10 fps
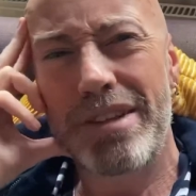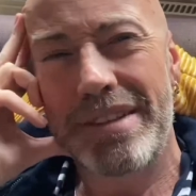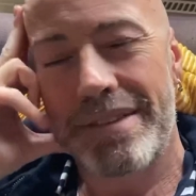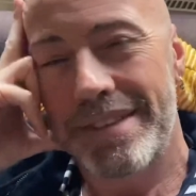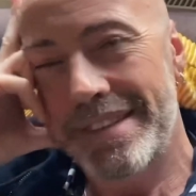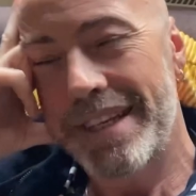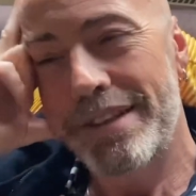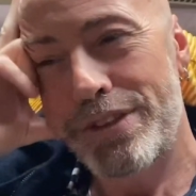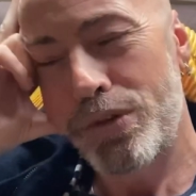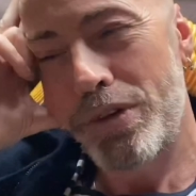And so
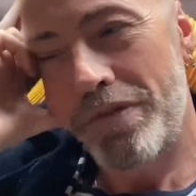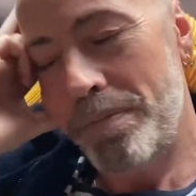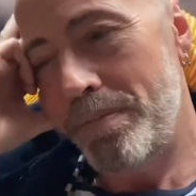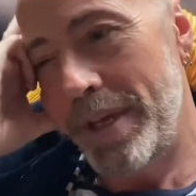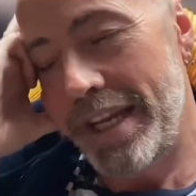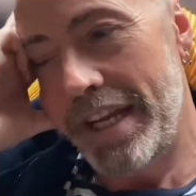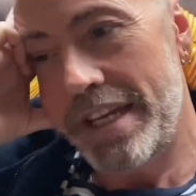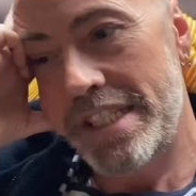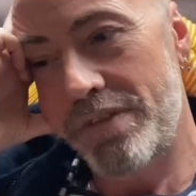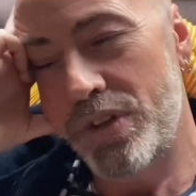it's sort of a big
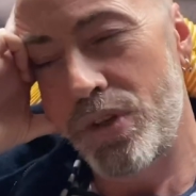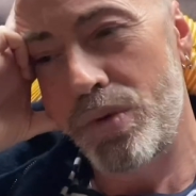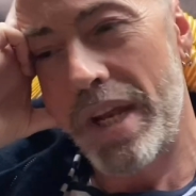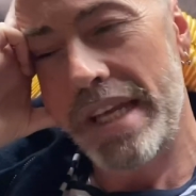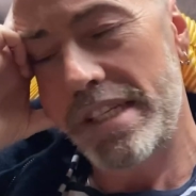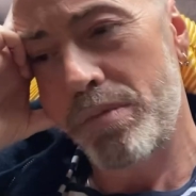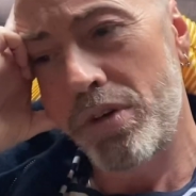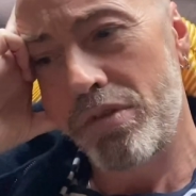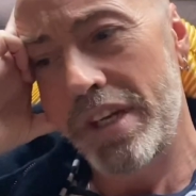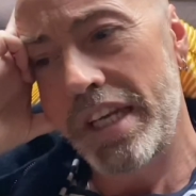glass of Kool-Aid I'm
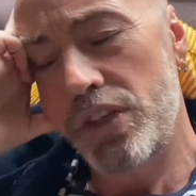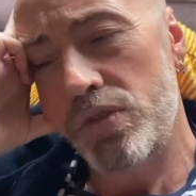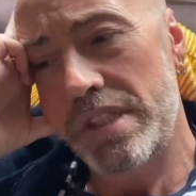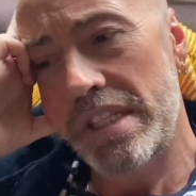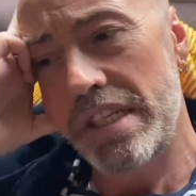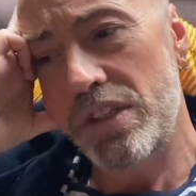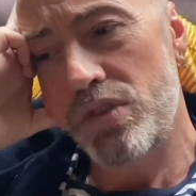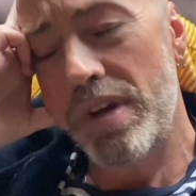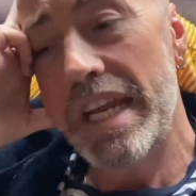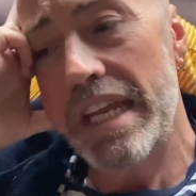not really interested in
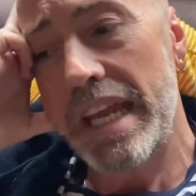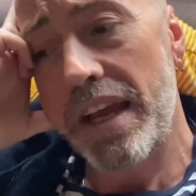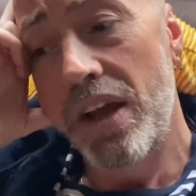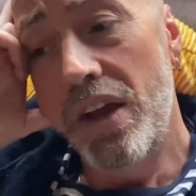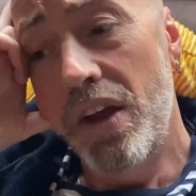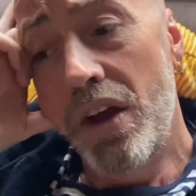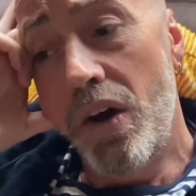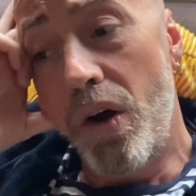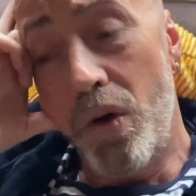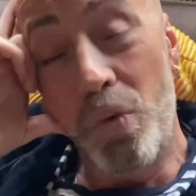drinking
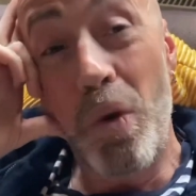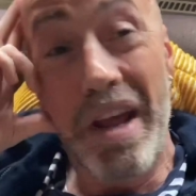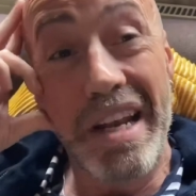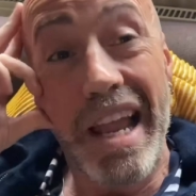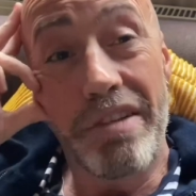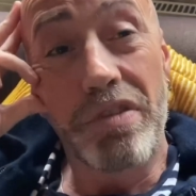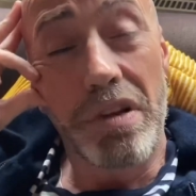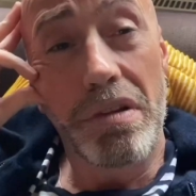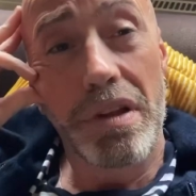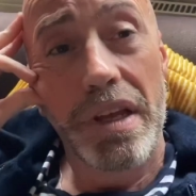on one
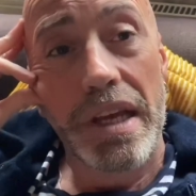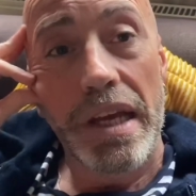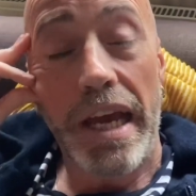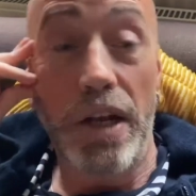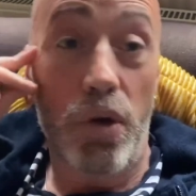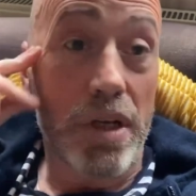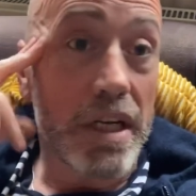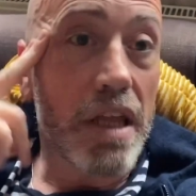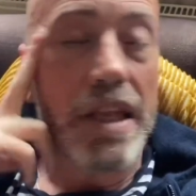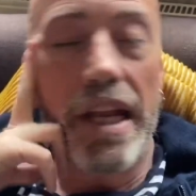level, and on
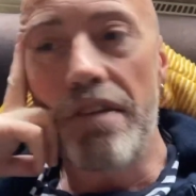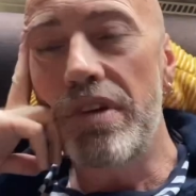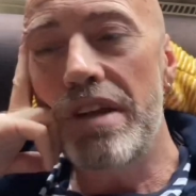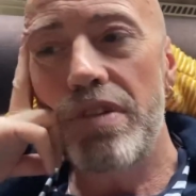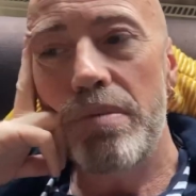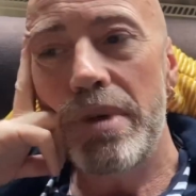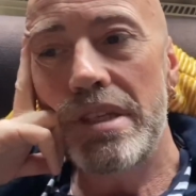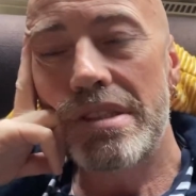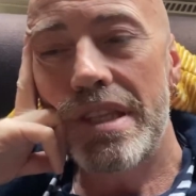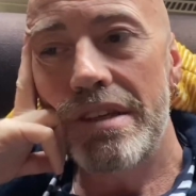another level, if it
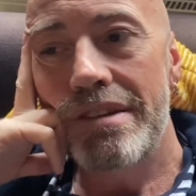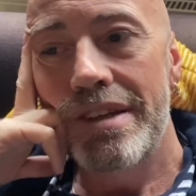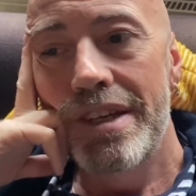means that